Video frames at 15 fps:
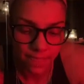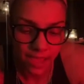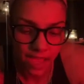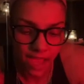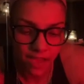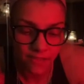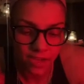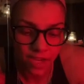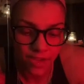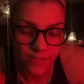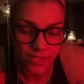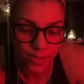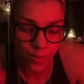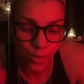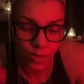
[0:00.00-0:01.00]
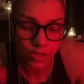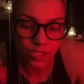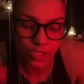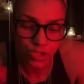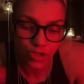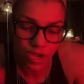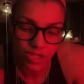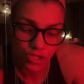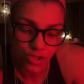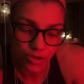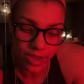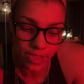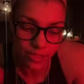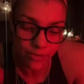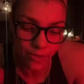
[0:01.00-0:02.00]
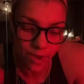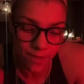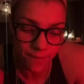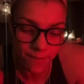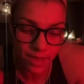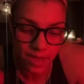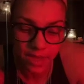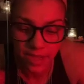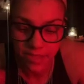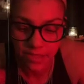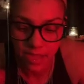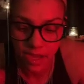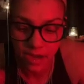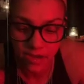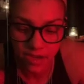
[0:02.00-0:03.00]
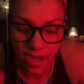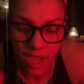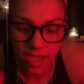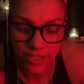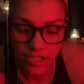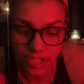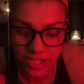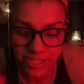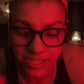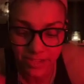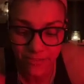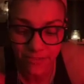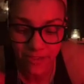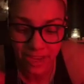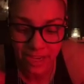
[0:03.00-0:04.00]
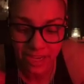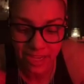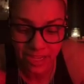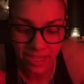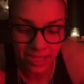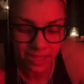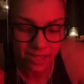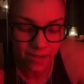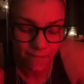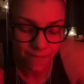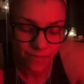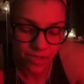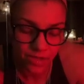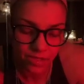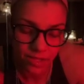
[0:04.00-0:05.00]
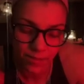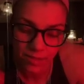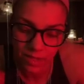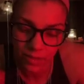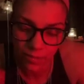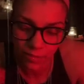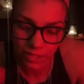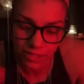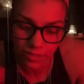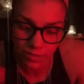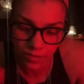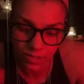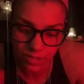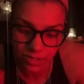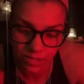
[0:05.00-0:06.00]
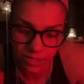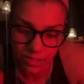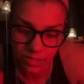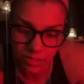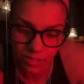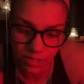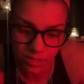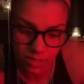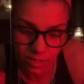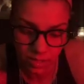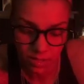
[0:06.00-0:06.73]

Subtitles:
They have enough support to draw strength from. They are not just defending their limited resources.